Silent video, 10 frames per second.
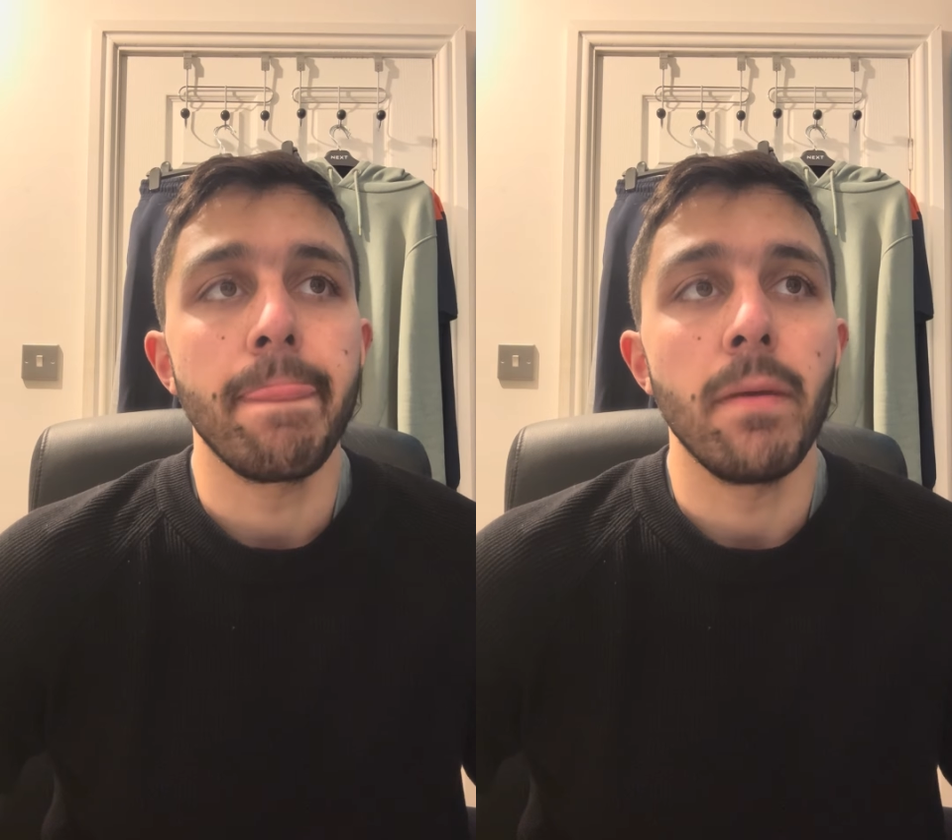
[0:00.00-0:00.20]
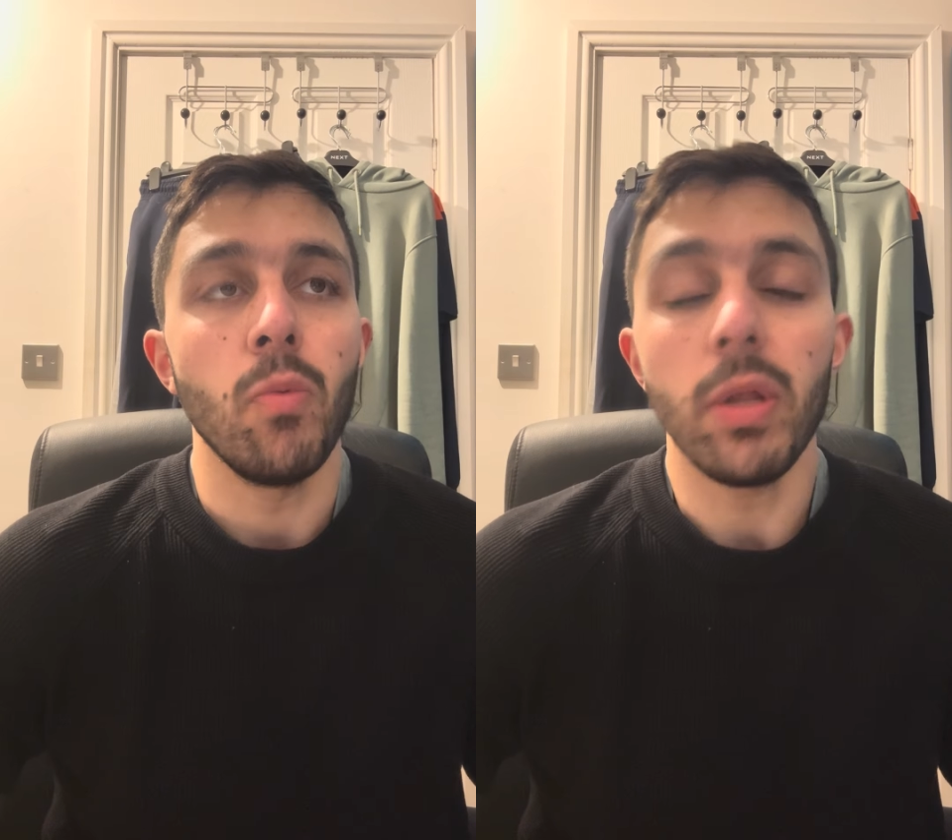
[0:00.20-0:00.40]

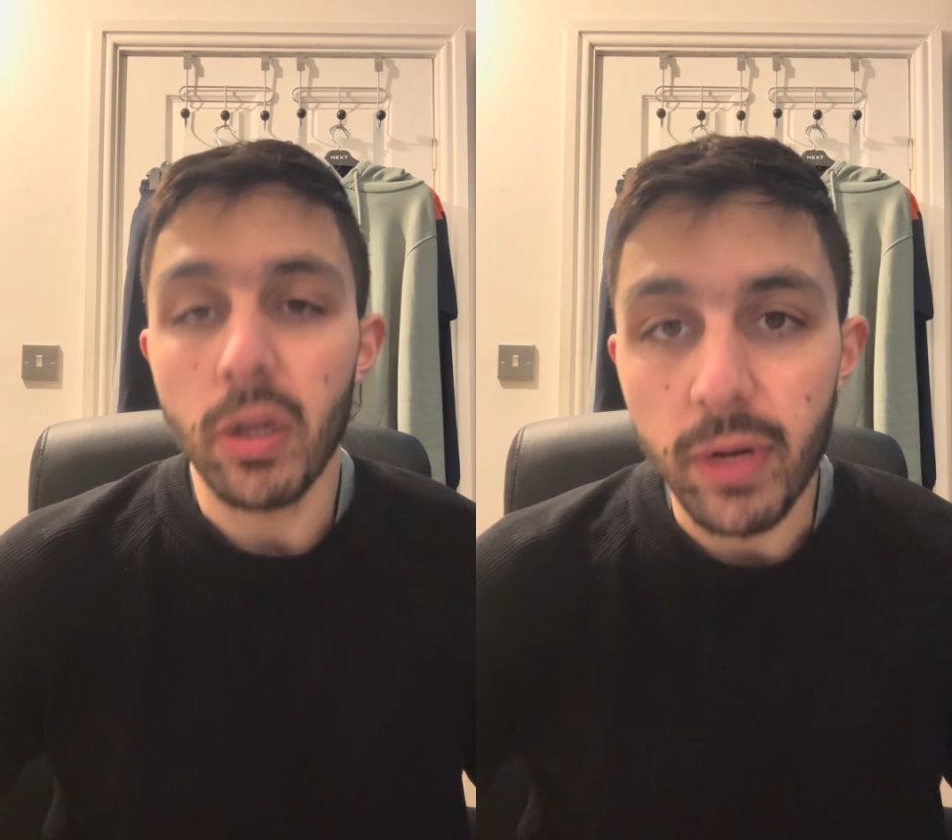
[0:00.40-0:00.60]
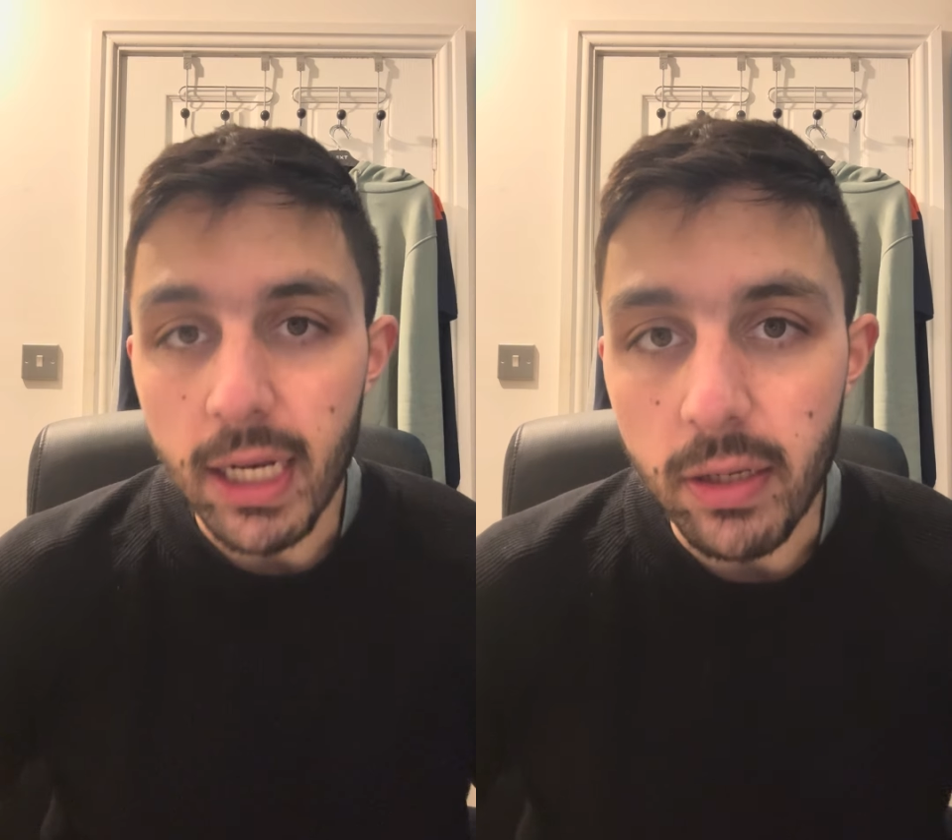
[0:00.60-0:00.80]
What they're
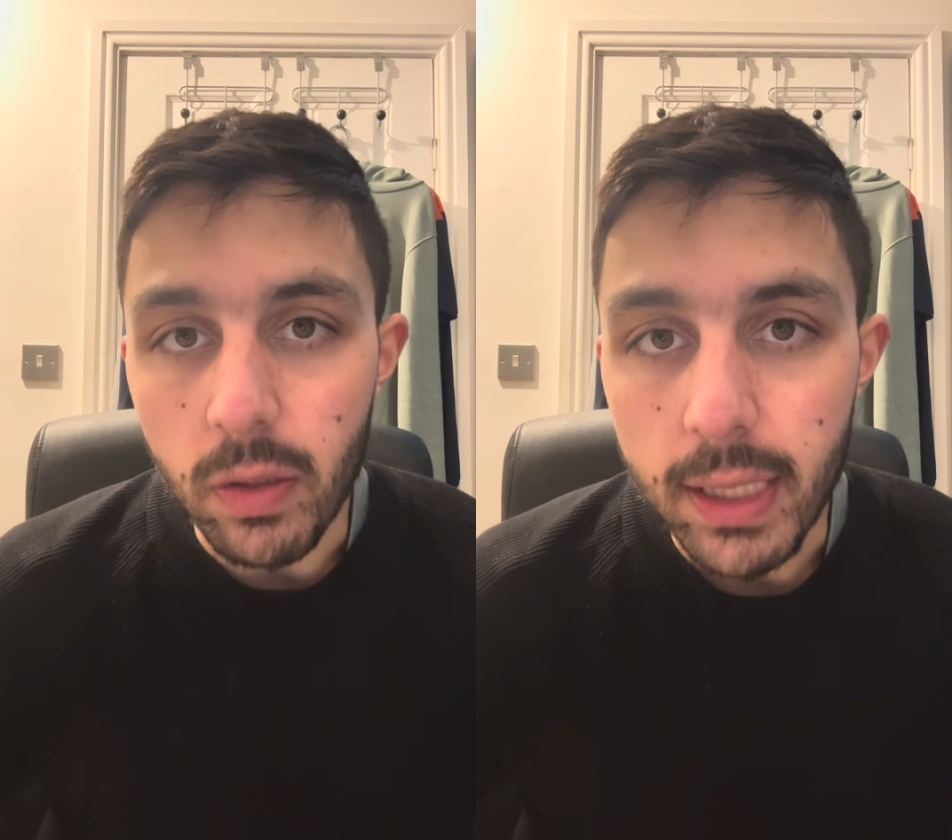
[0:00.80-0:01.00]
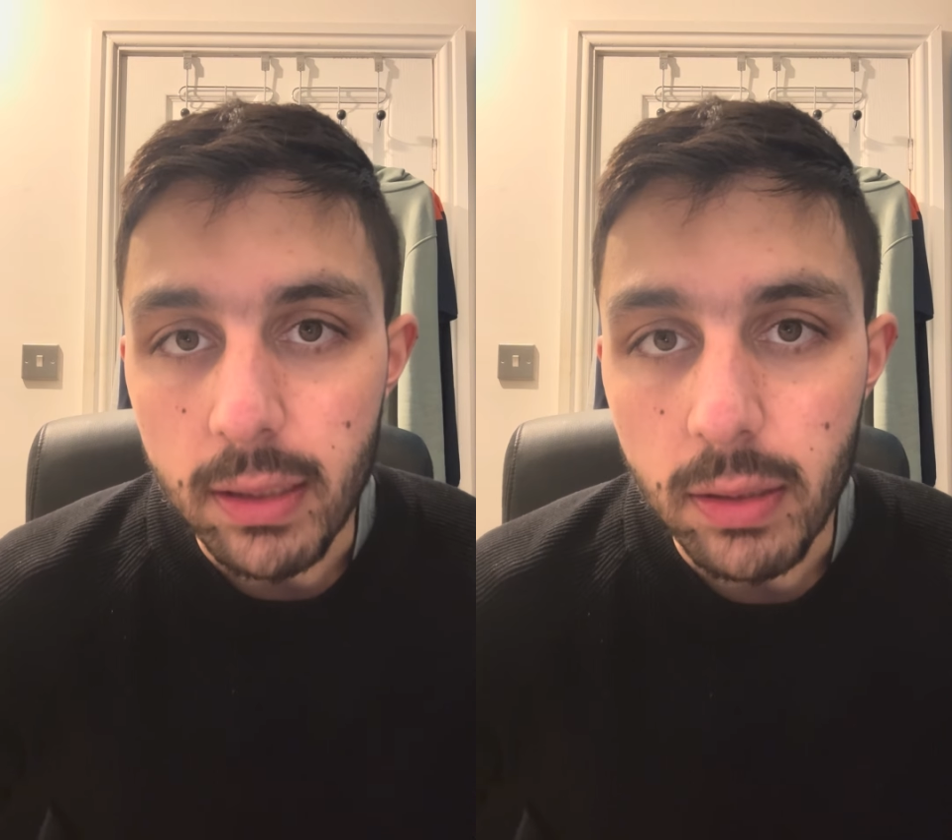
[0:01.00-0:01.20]
really
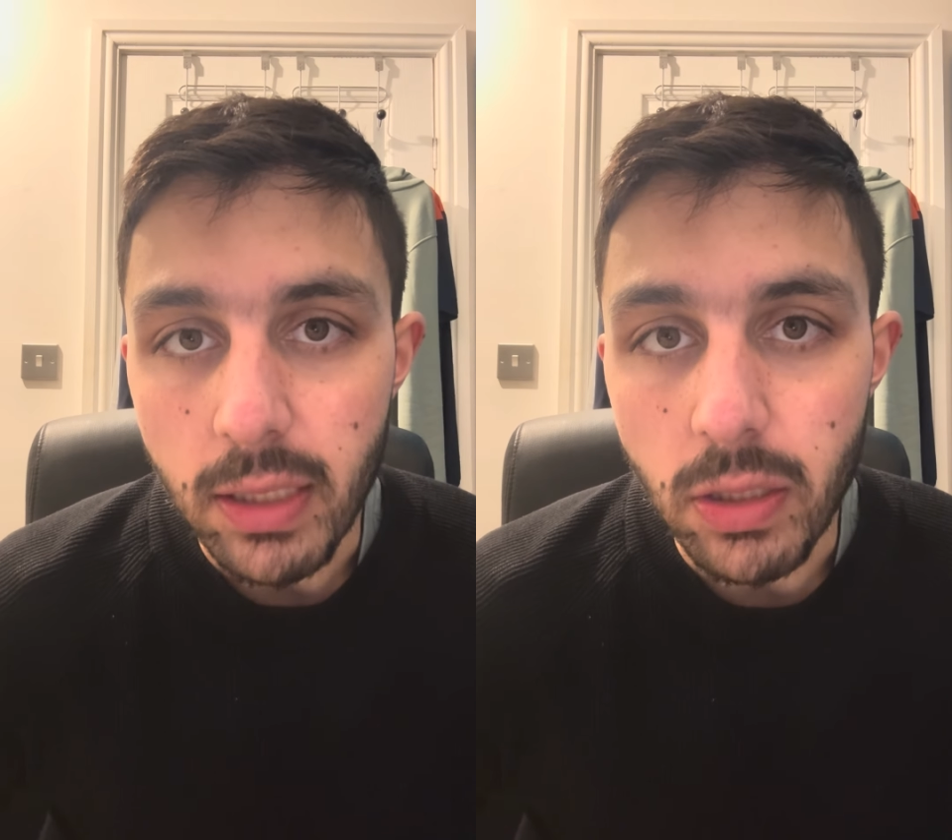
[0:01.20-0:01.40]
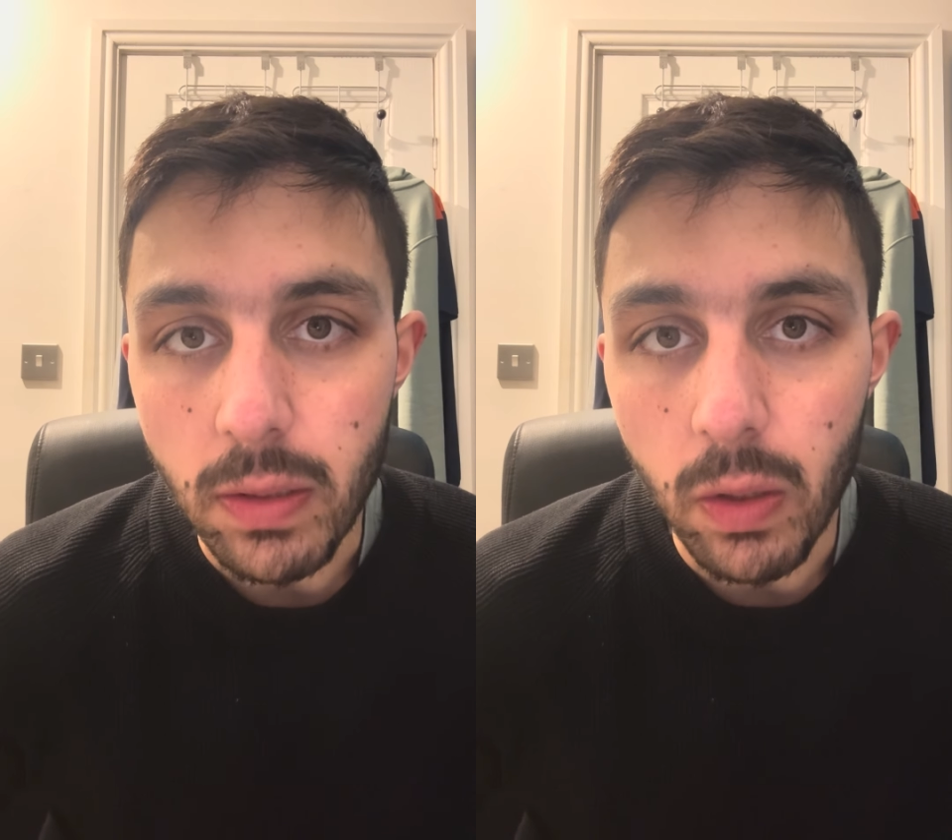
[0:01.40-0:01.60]
doing, let's
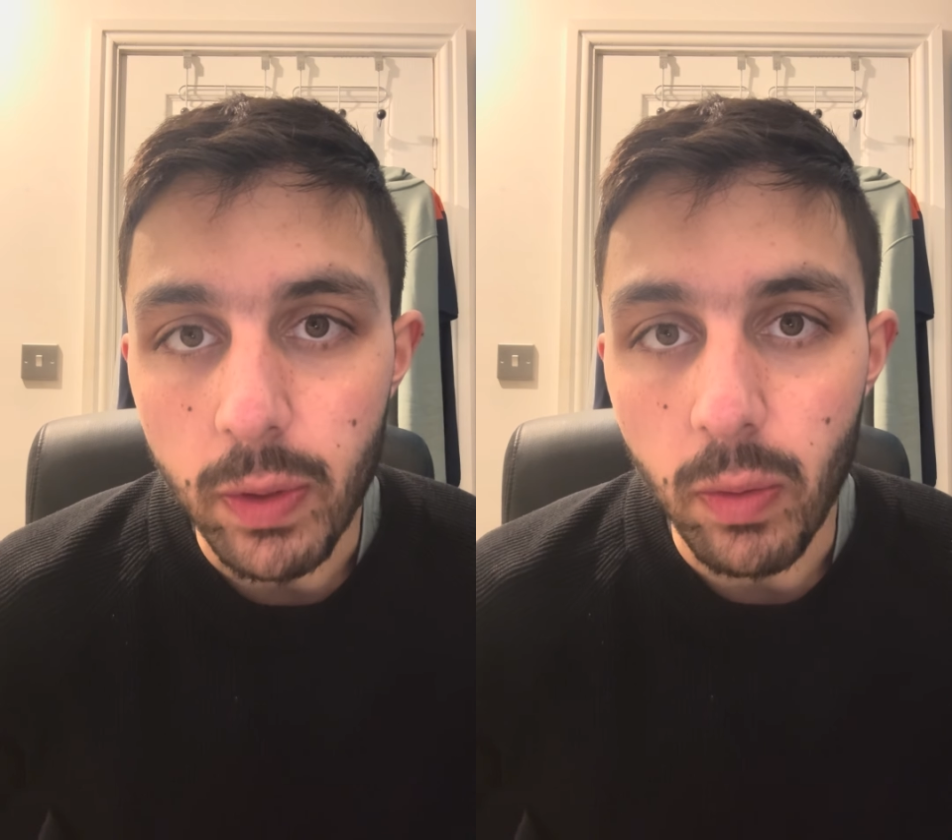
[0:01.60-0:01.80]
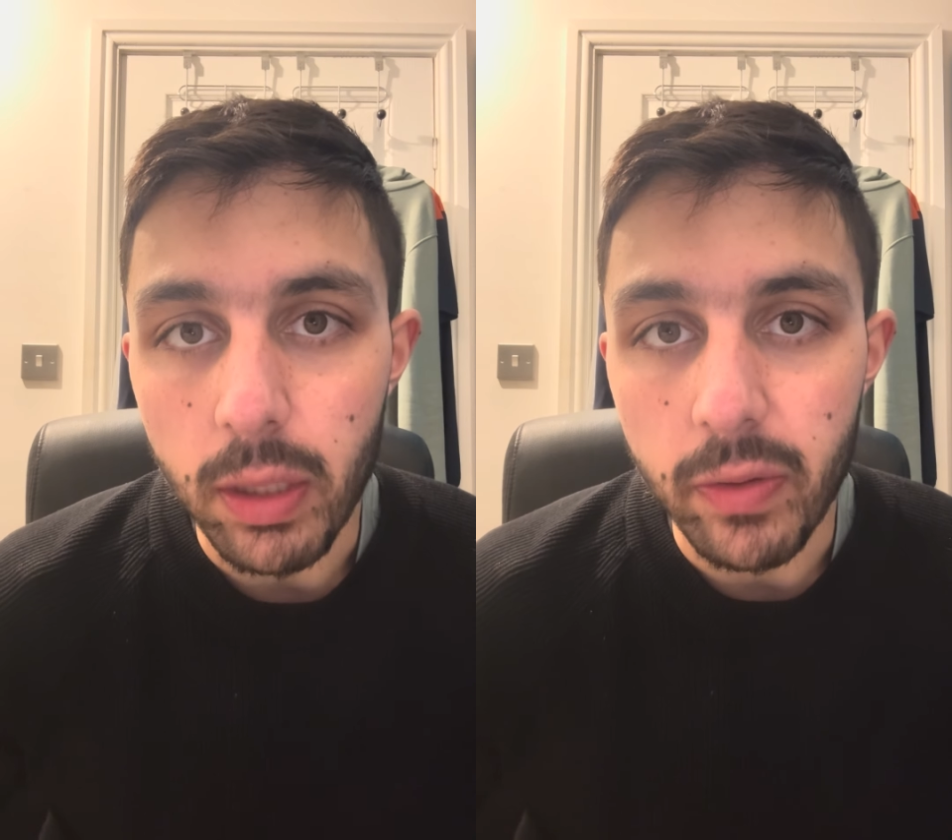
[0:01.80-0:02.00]
just go with
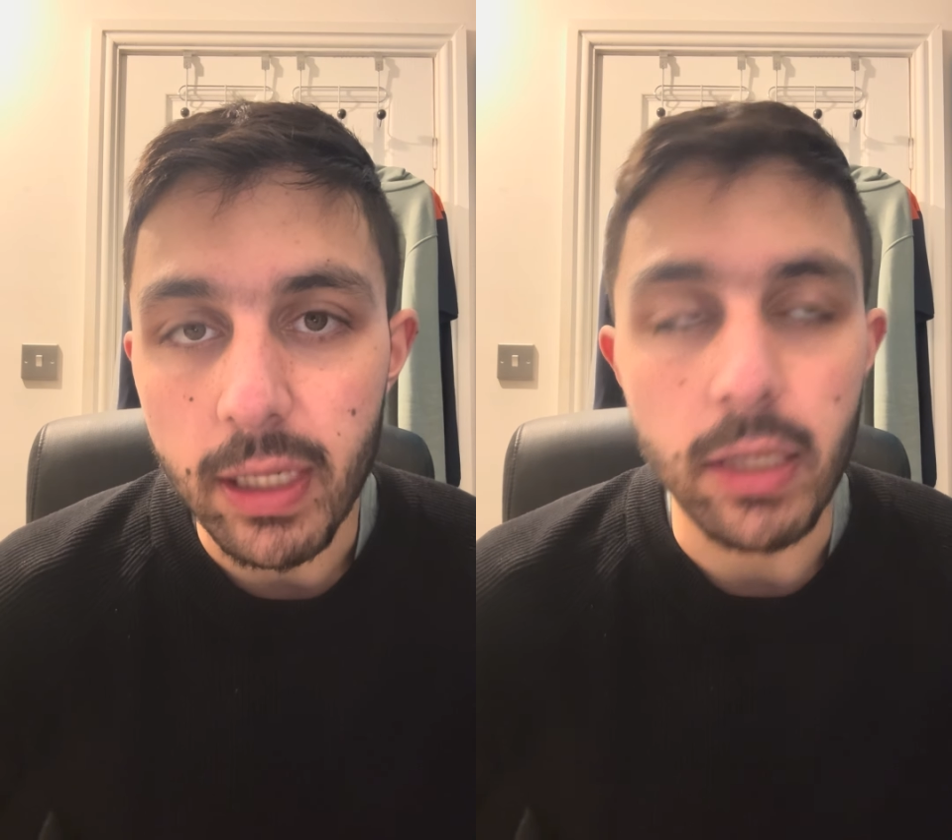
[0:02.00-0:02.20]
what they're really